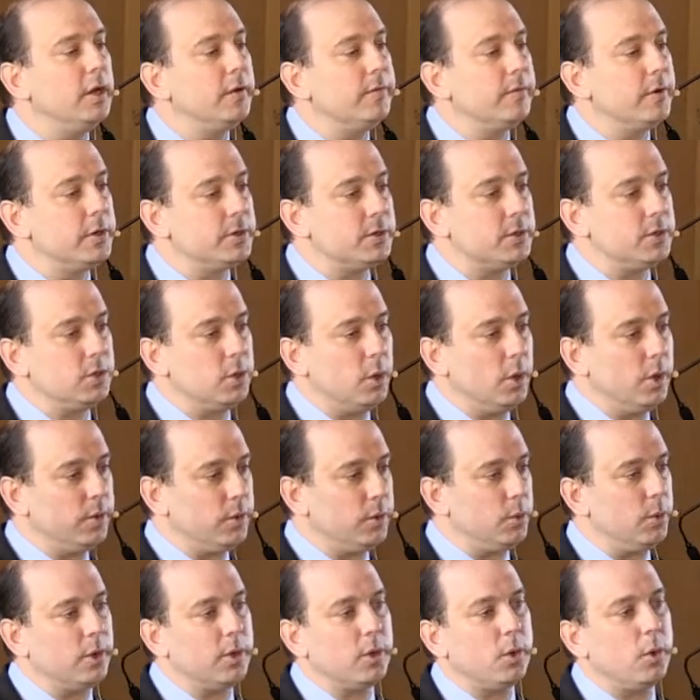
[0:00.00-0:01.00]
versus going
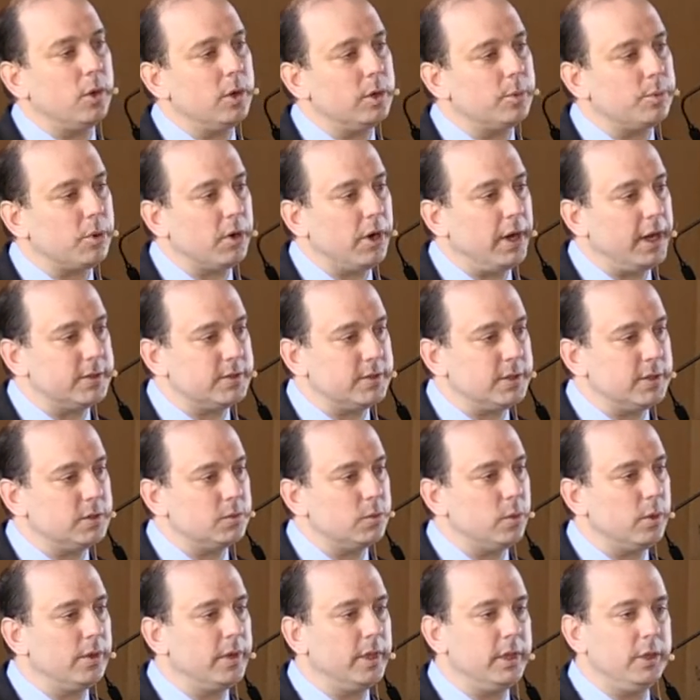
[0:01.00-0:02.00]
through a court
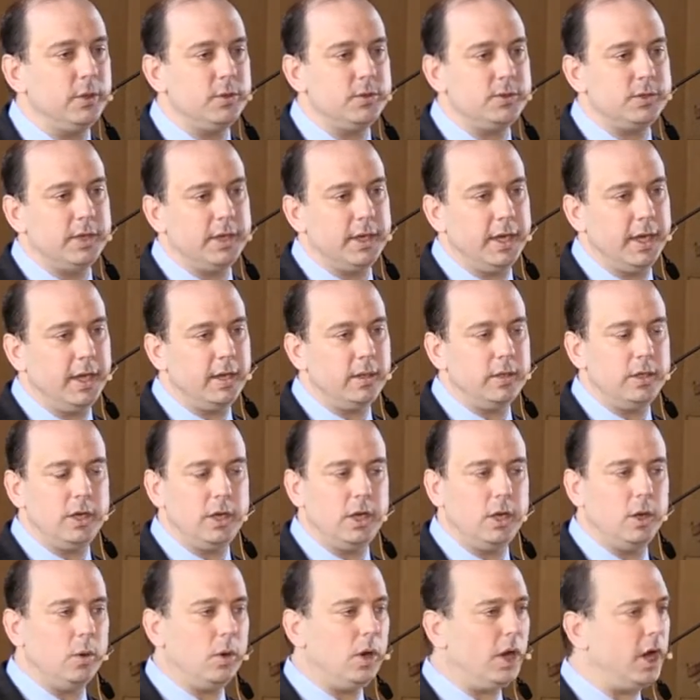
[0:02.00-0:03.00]
process where they usually get, you
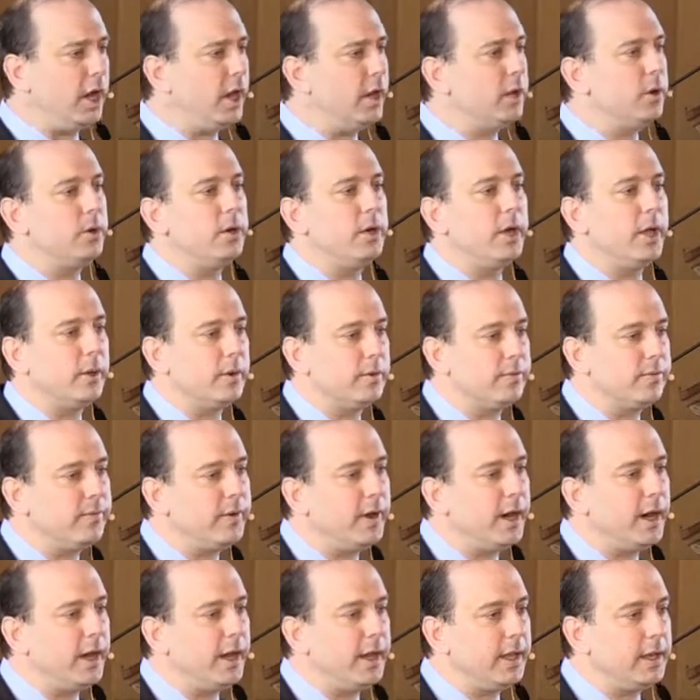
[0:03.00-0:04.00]
know, a one hundred dollar
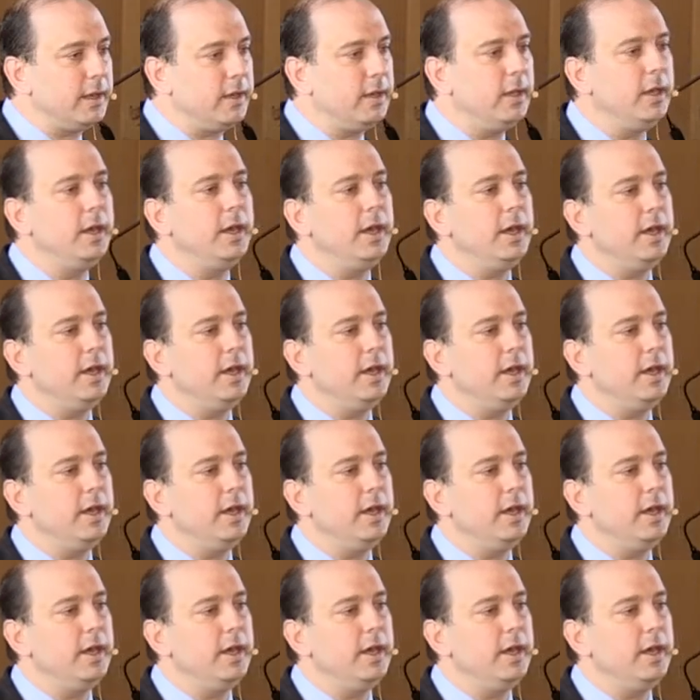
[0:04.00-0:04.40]
fine,